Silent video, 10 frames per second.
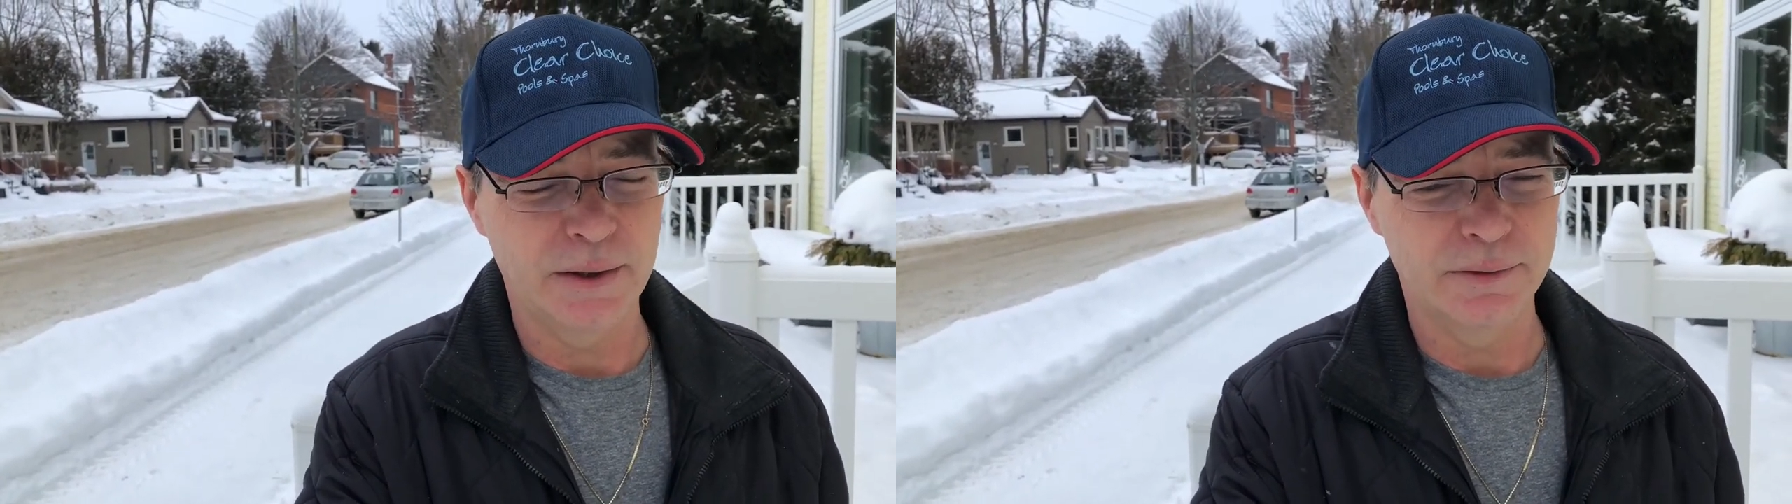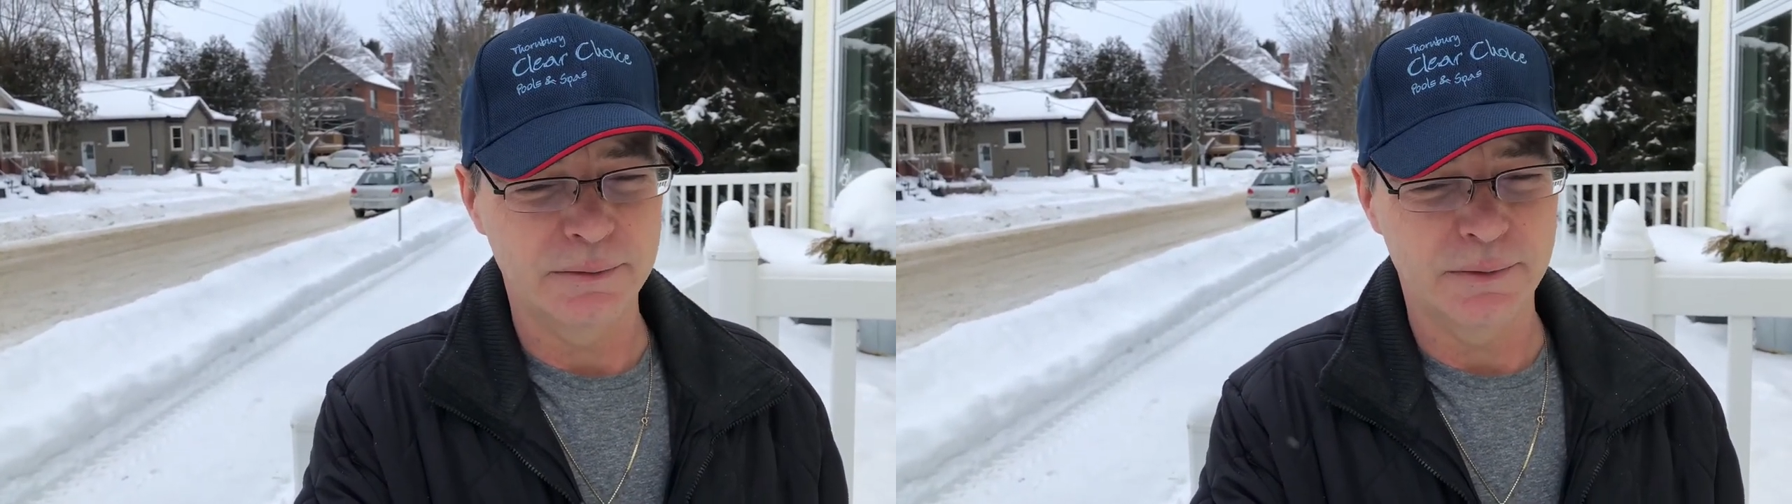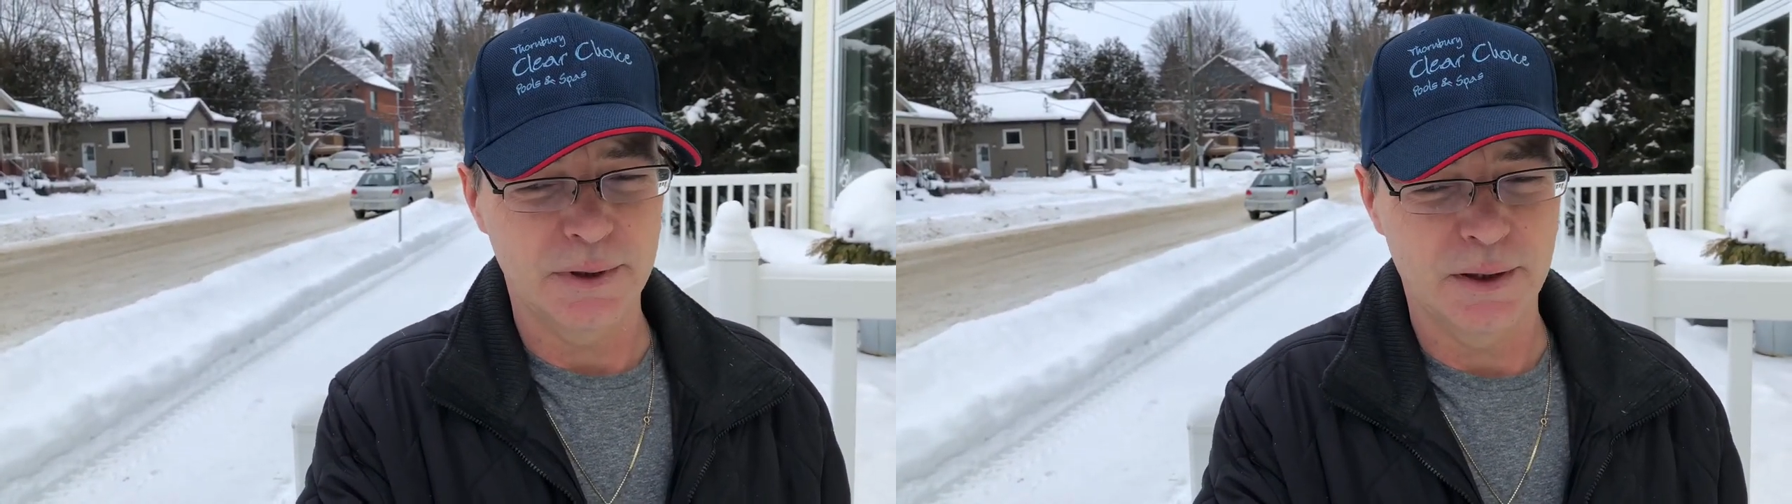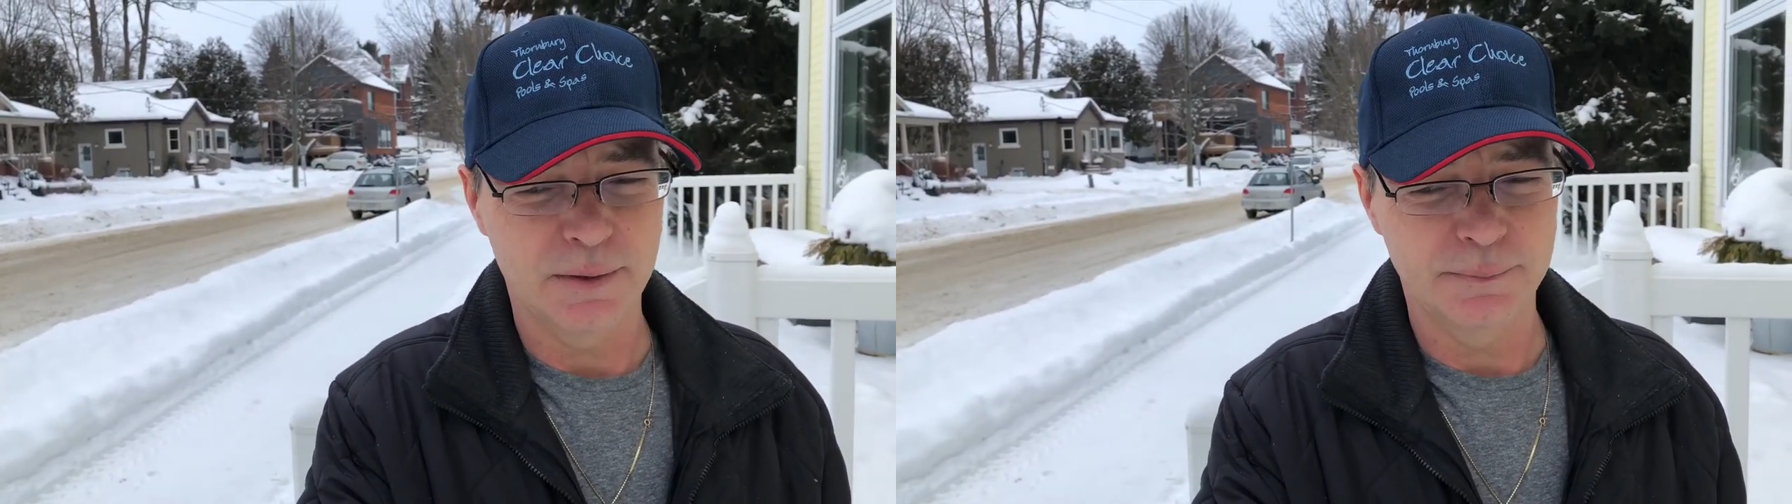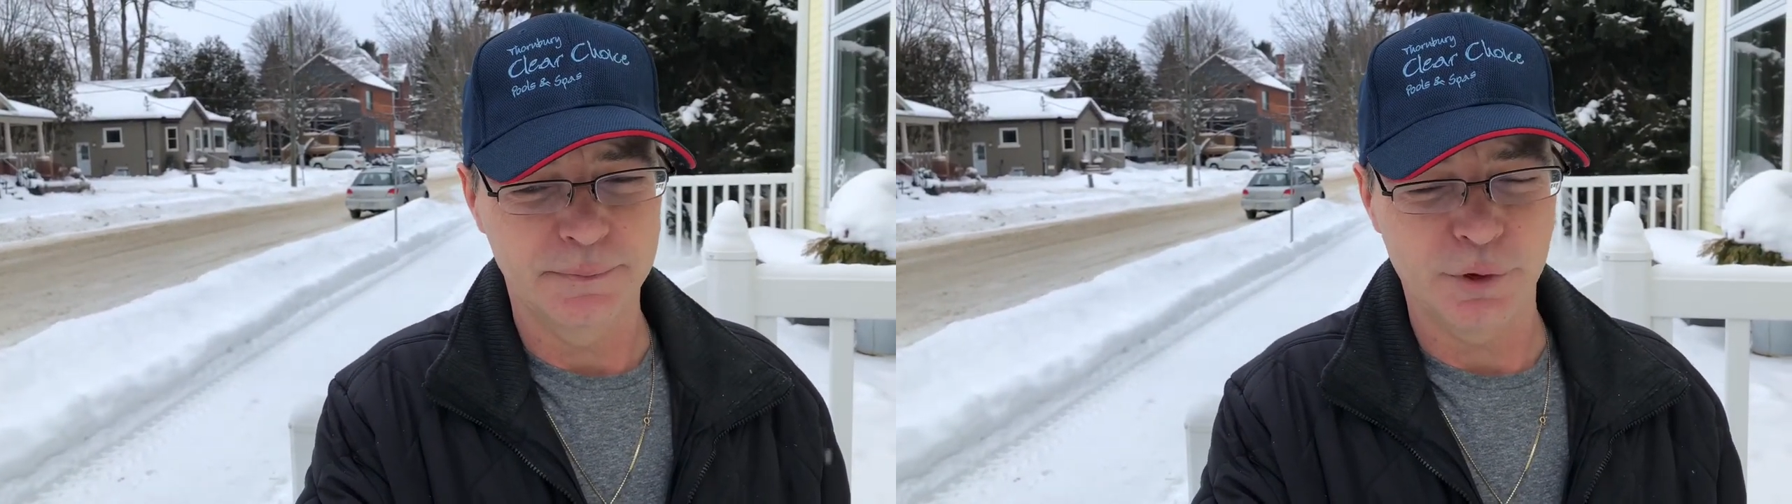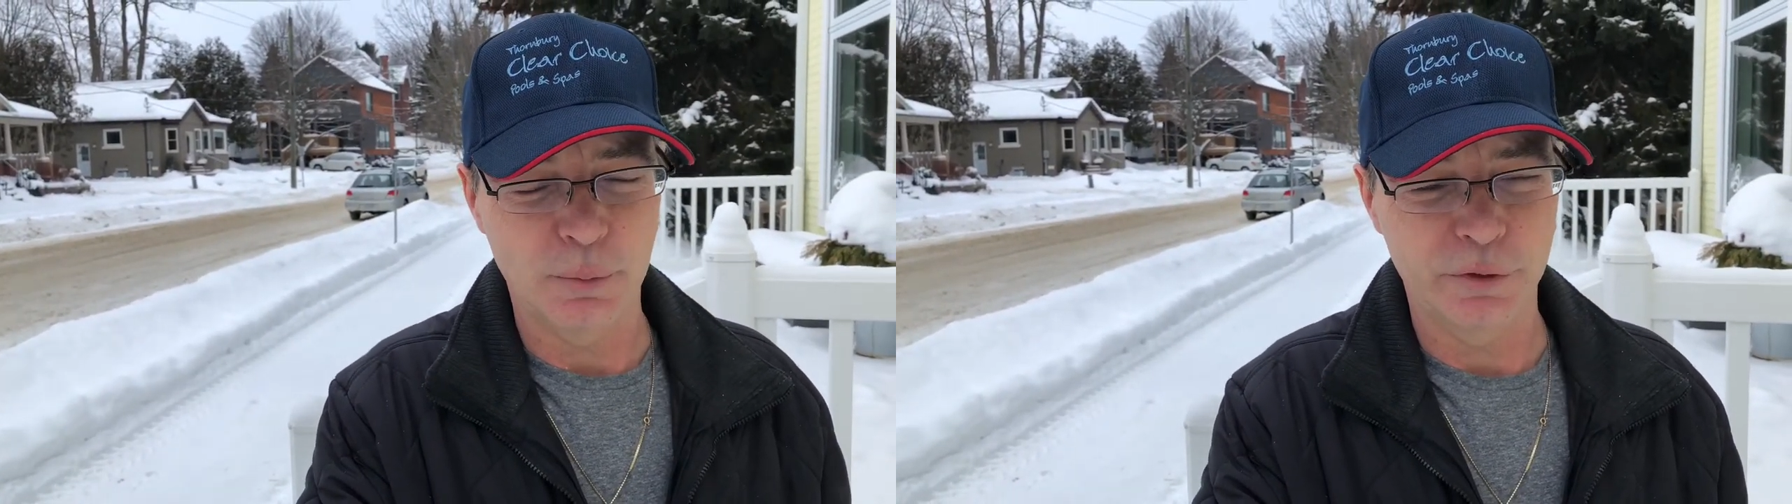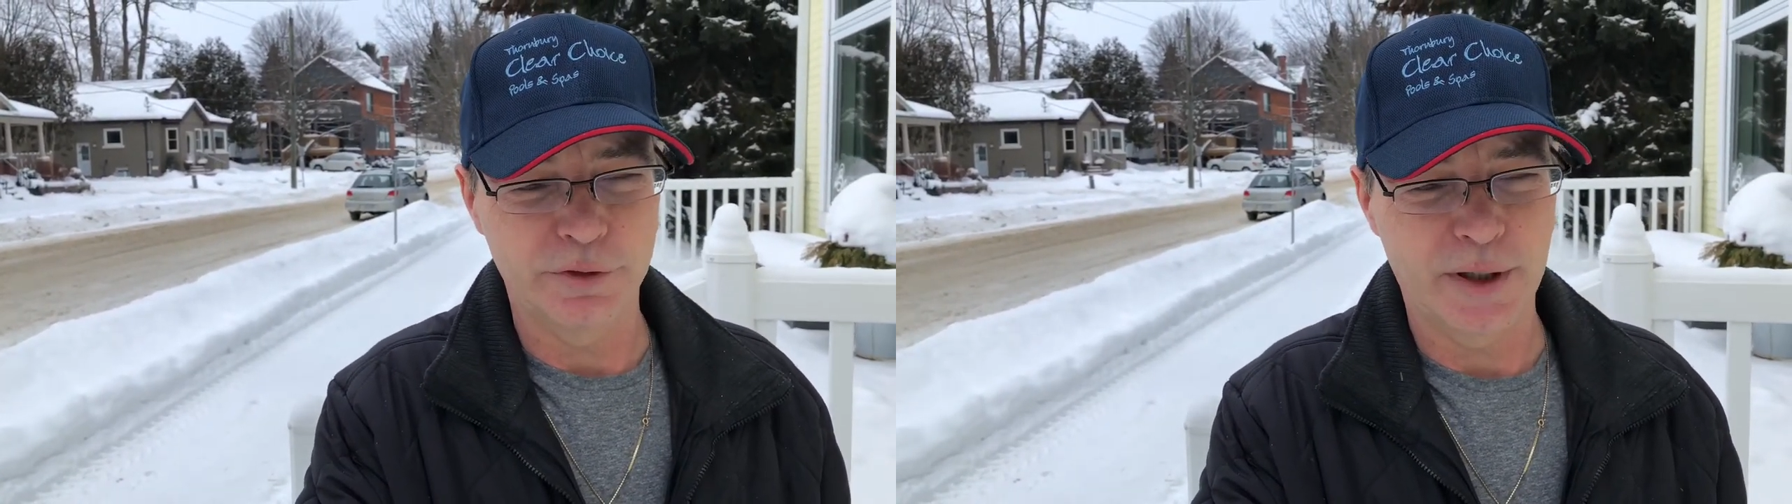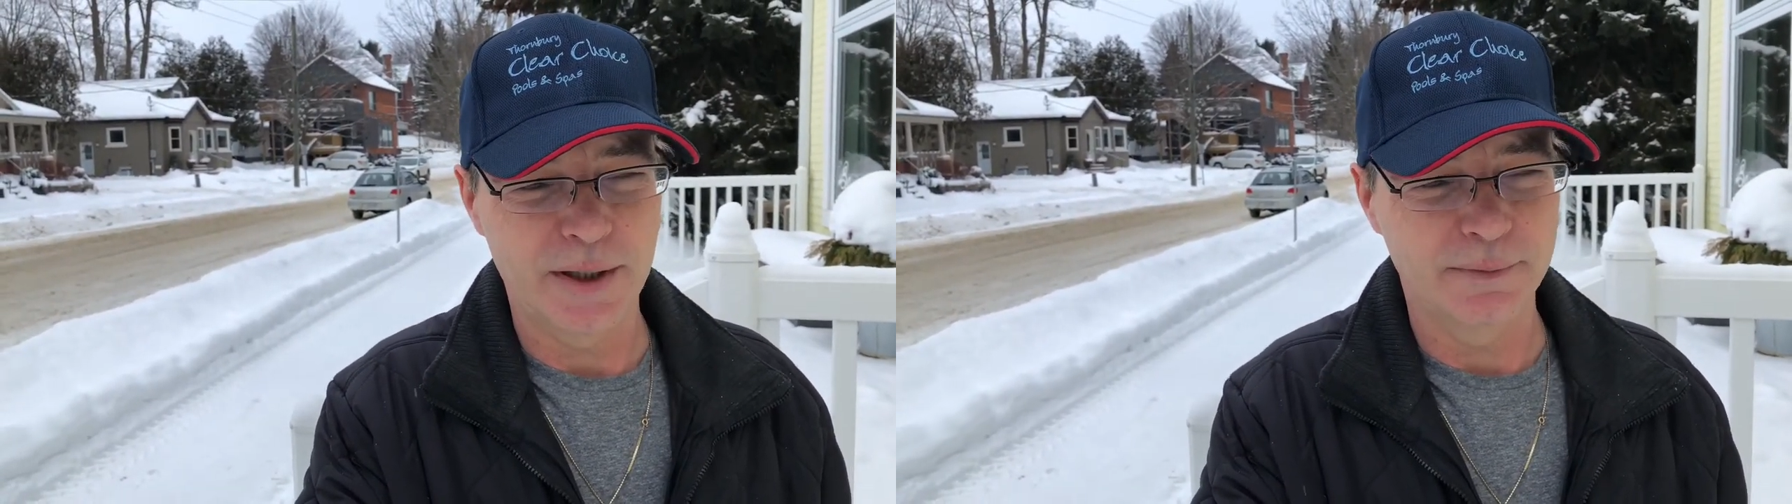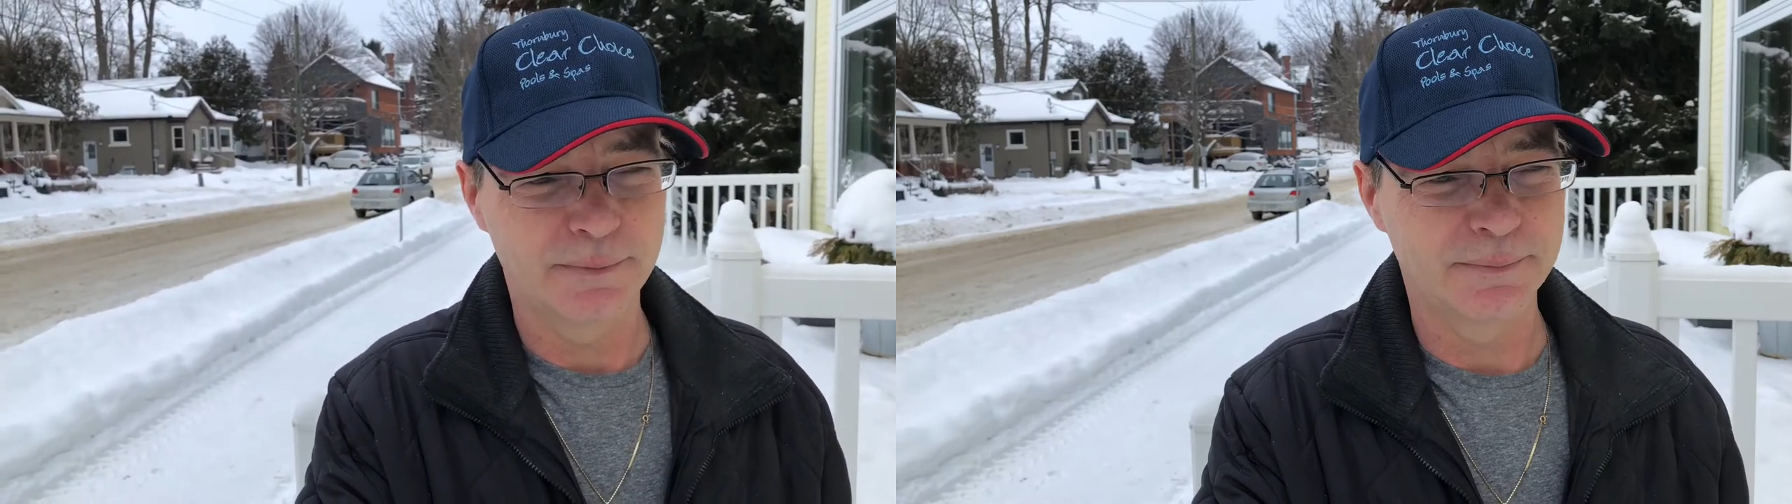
and troubles today,